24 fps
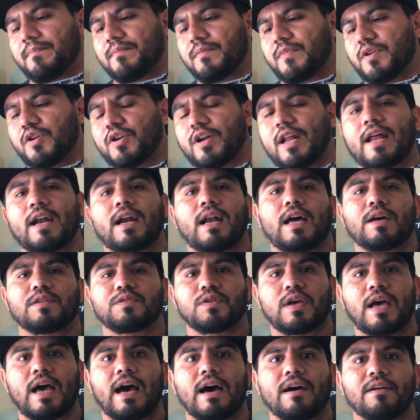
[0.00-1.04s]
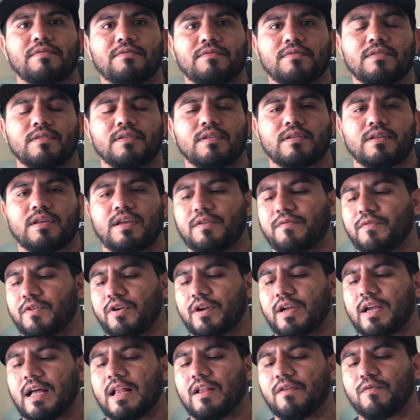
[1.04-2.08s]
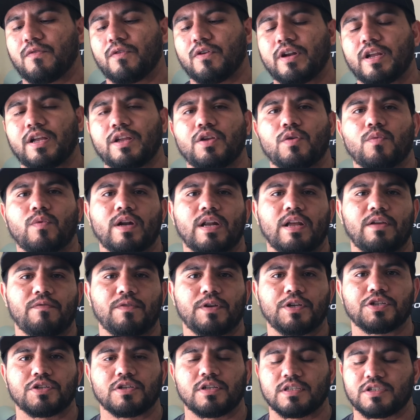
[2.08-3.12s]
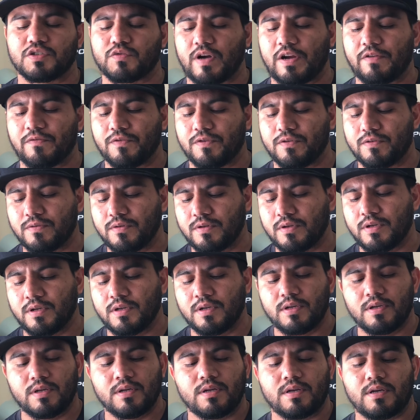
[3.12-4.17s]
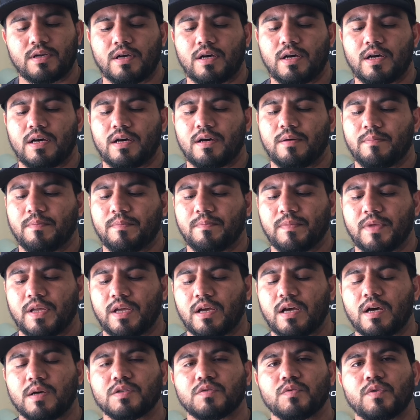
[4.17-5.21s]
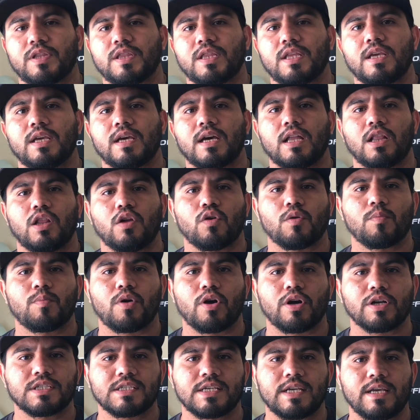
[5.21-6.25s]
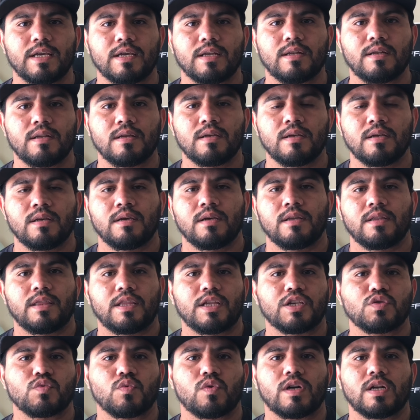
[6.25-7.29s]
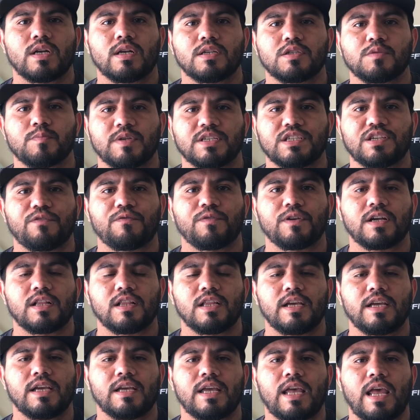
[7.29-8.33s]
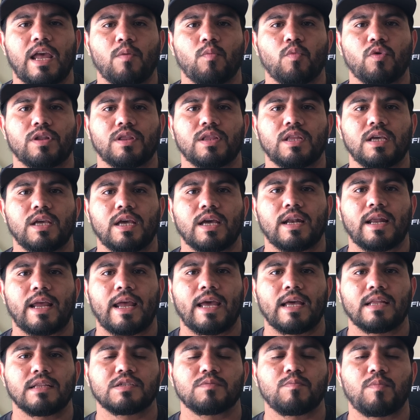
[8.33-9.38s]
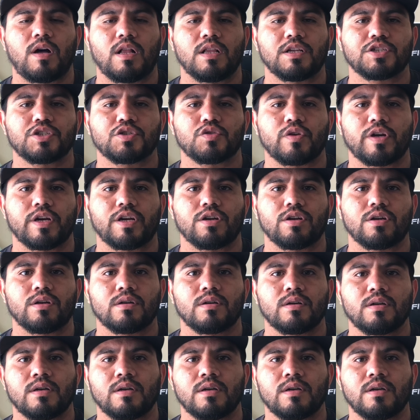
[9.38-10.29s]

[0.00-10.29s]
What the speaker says: you're not allowed to have if you're in California and you want a featureless rifle. It comes with the lower parts kit. This one specifically came with the enhanced polished trigger,